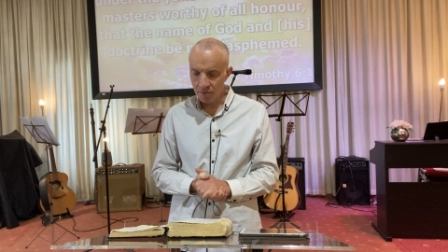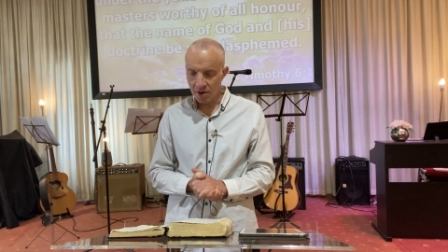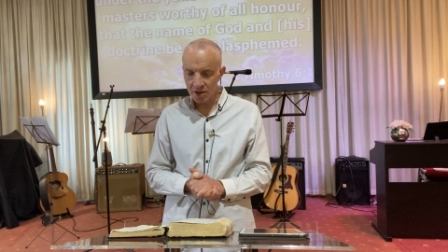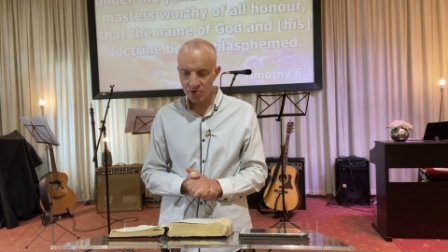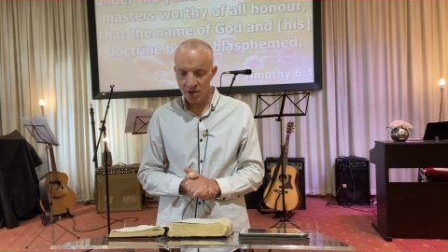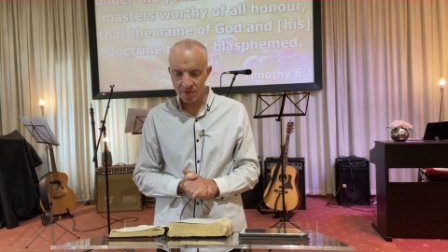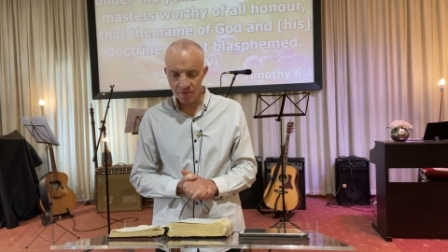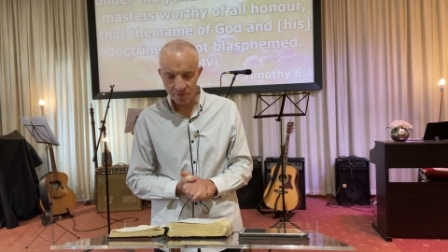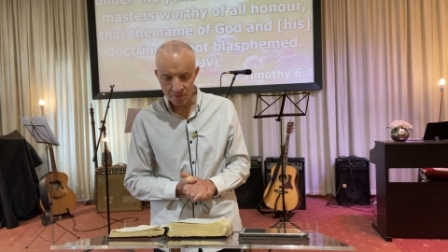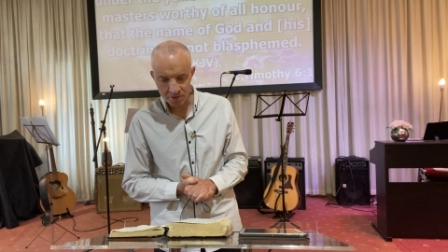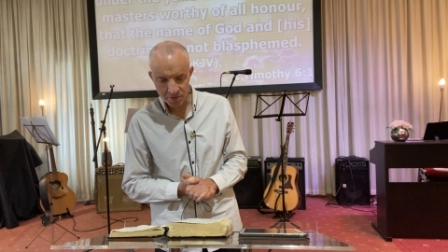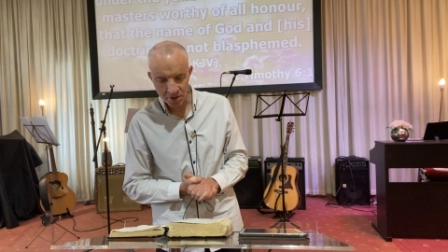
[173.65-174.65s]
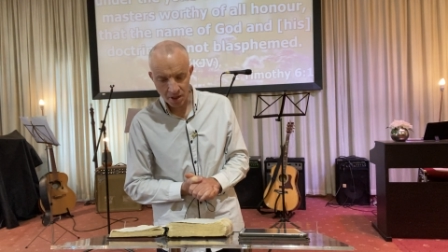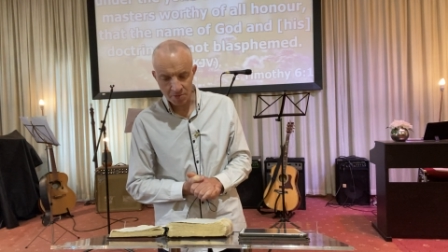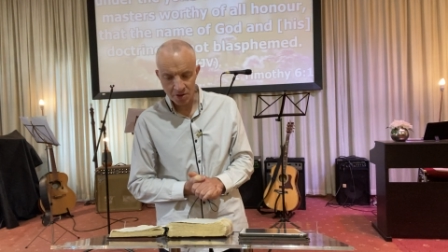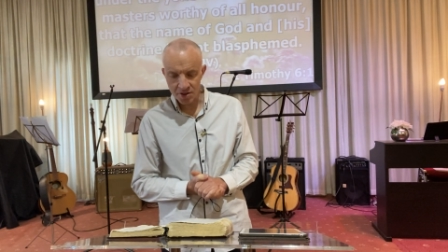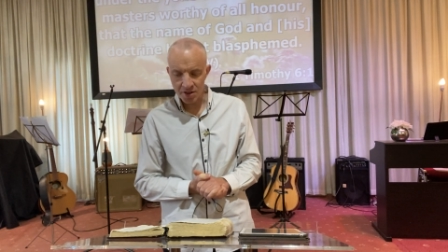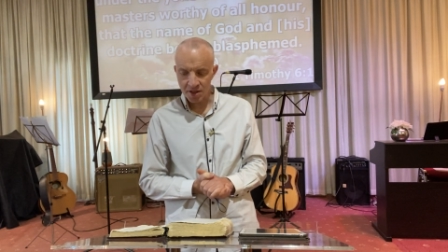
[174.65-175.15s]
But I'll just read from
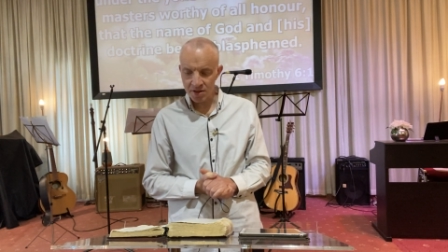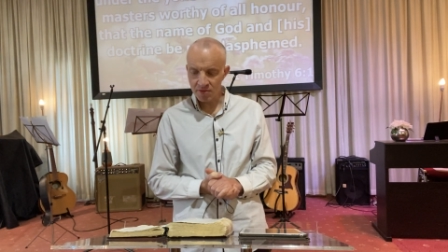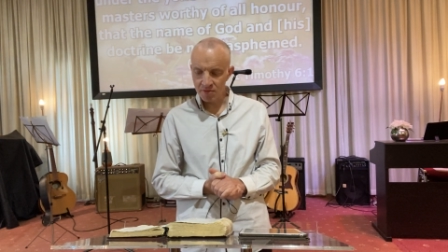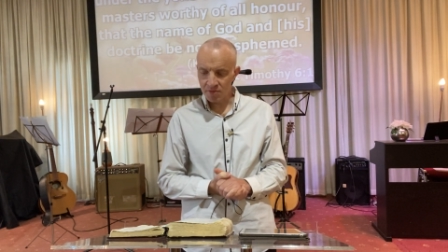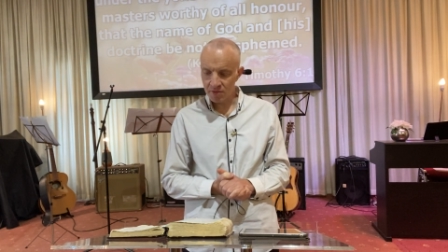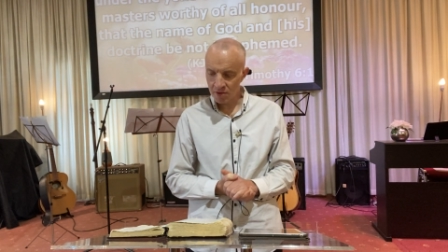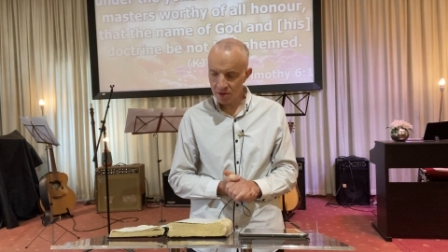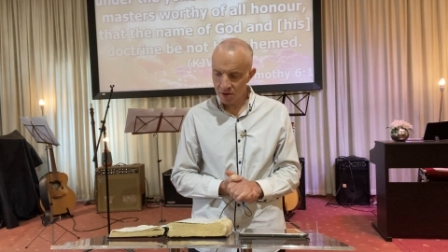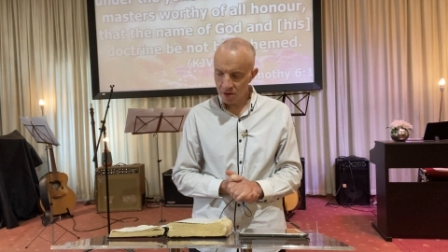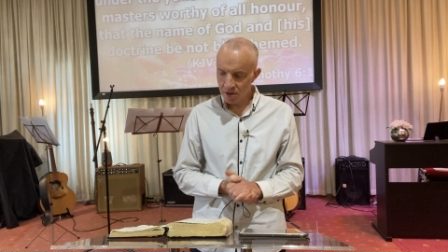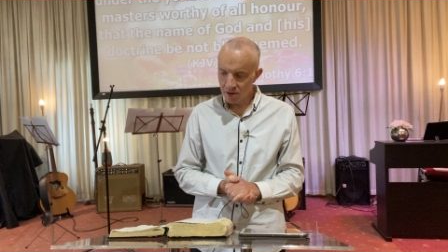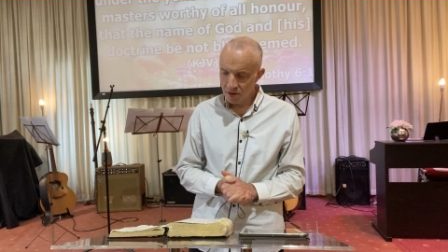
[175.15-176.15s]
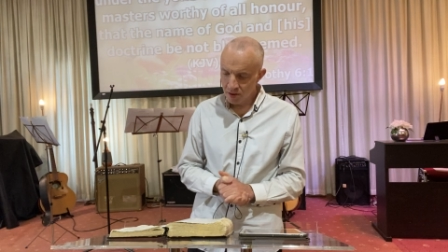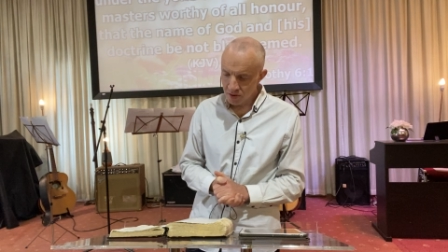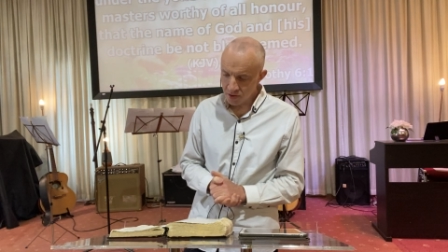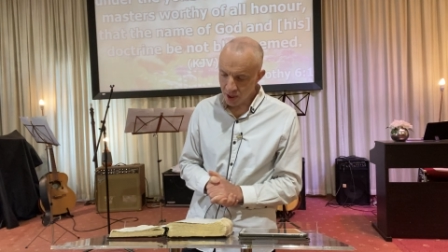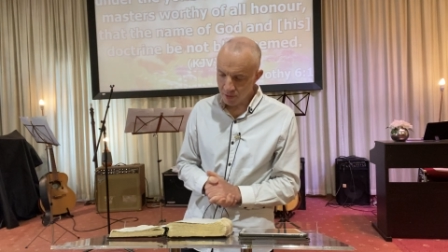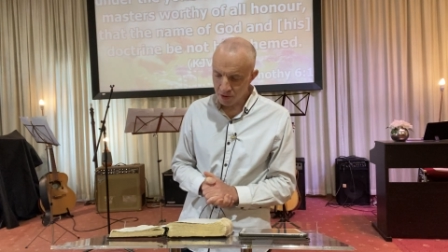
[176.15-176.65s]
chapter six and
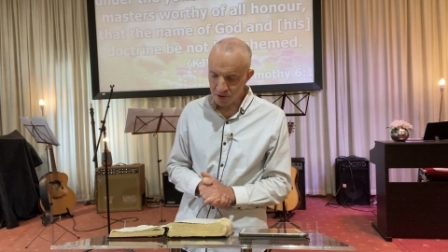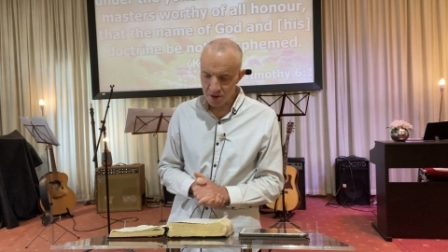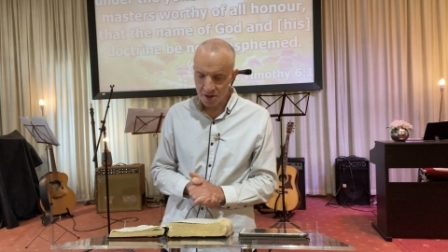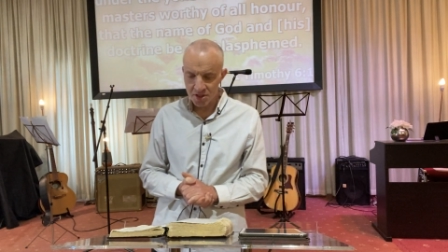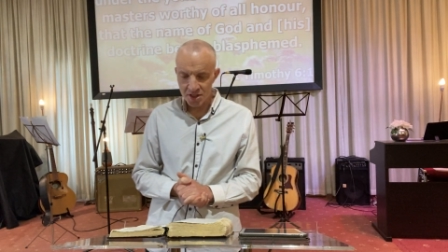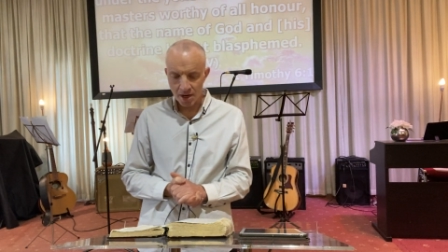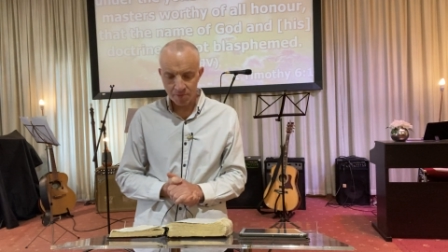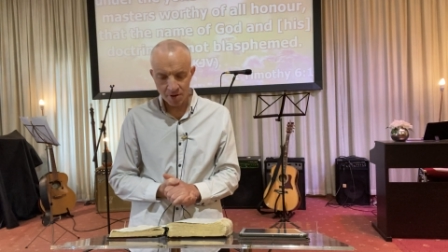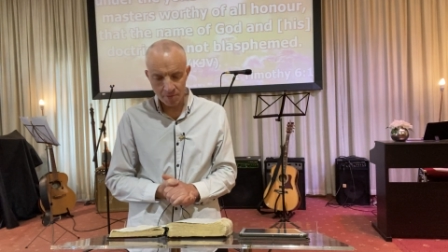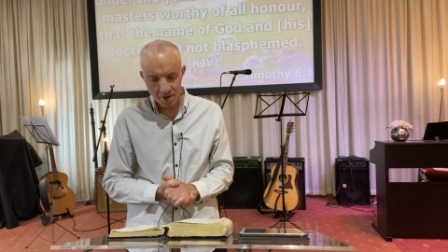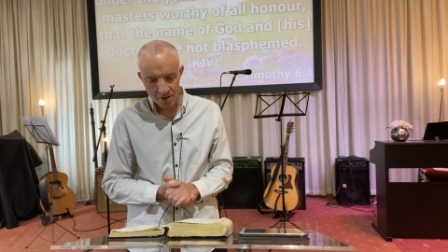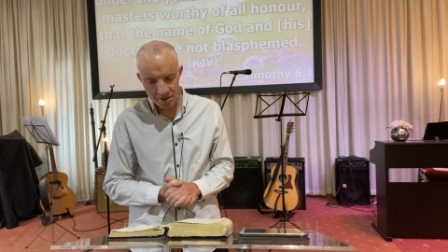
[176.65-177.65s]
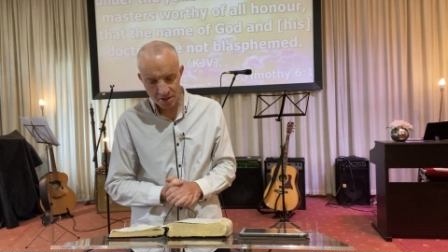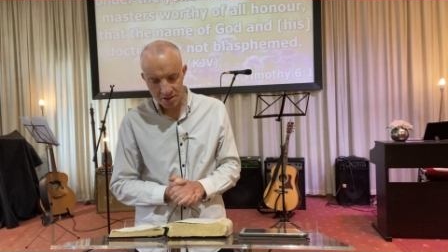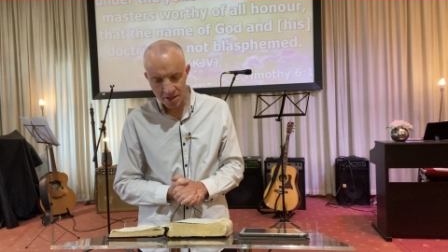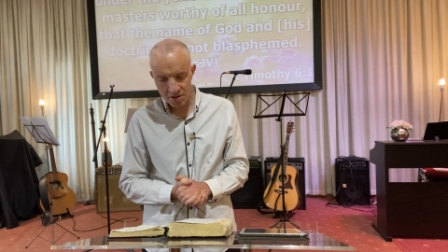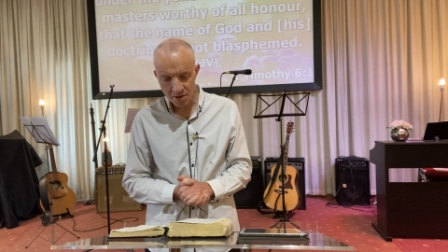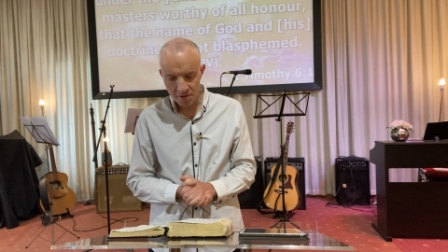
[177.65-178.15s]
really most of this chapter, but just he
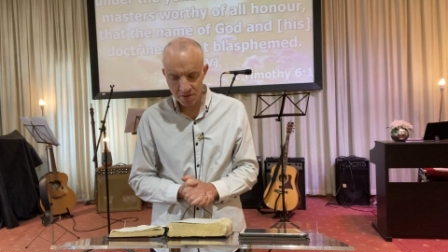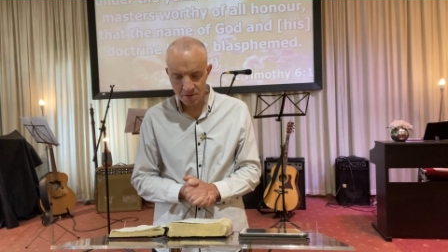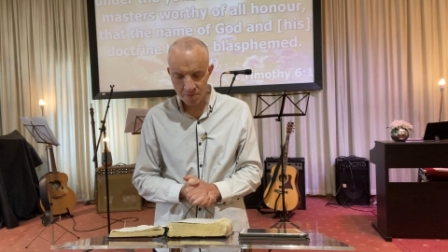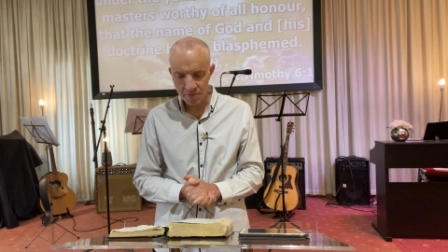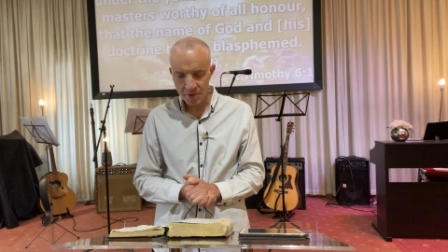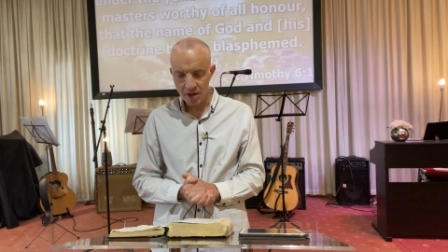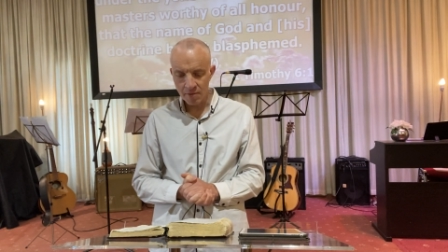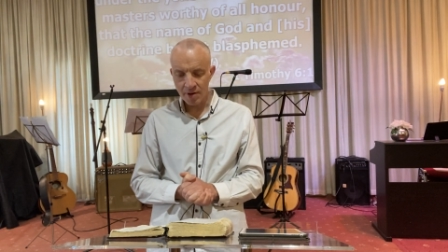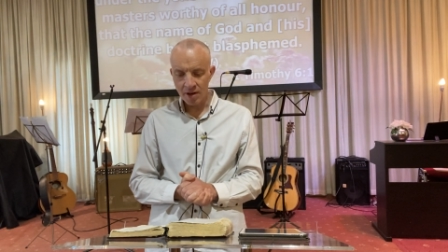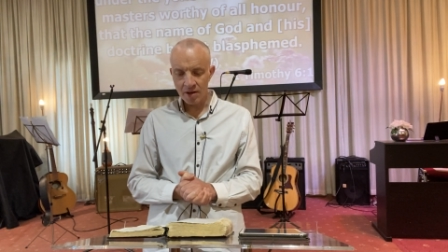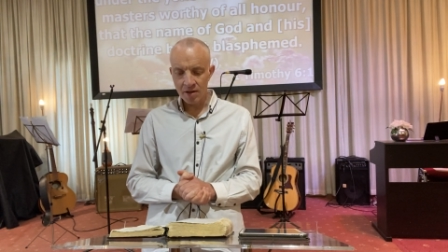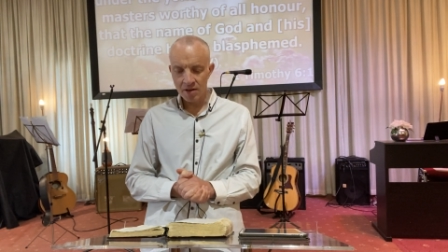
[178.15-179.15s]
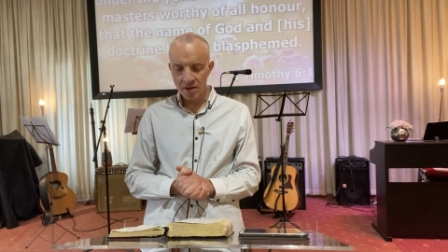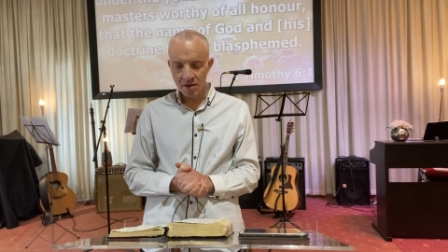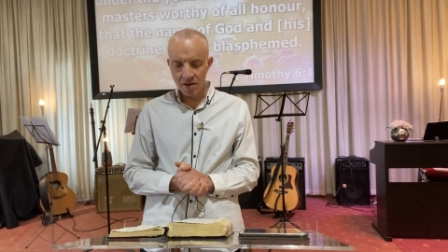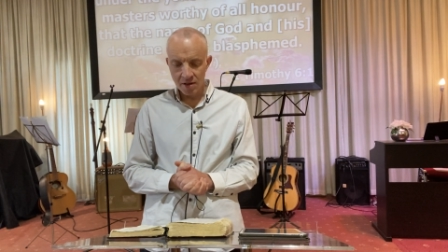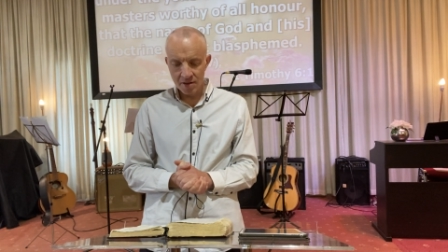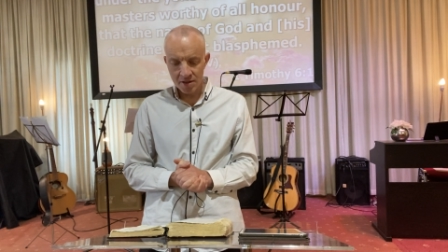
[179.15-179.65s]
says, oh, I'll begin by
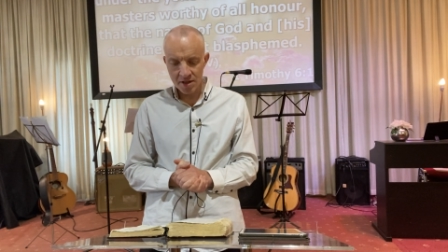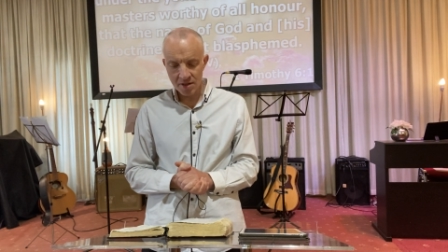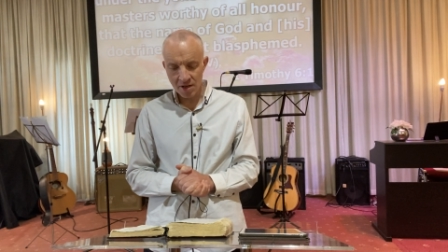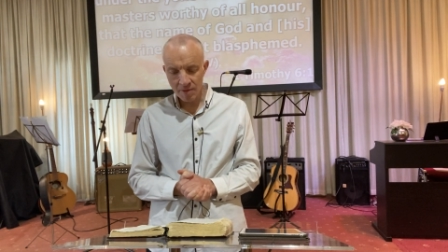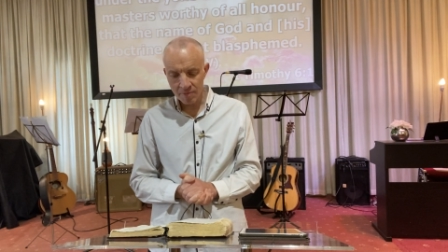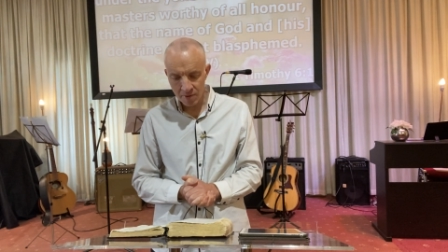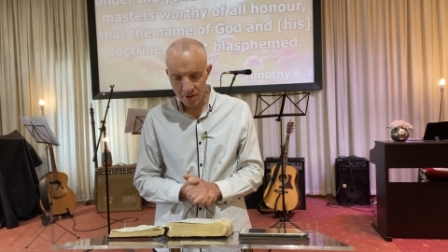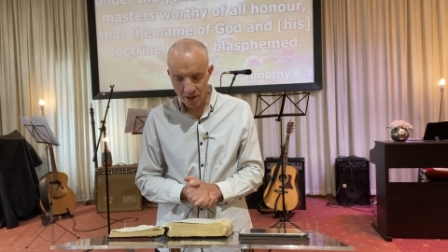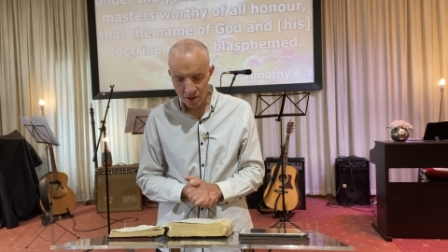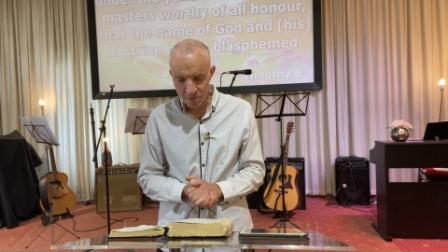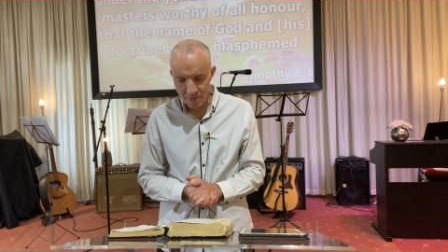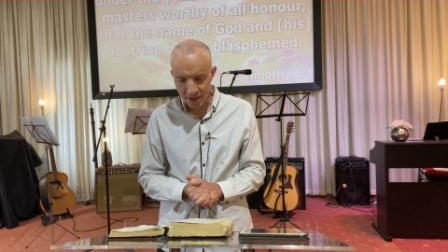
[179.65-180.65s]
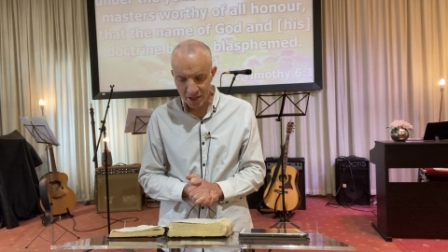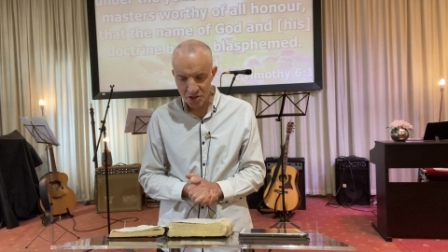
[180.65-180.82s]
says, let, let as many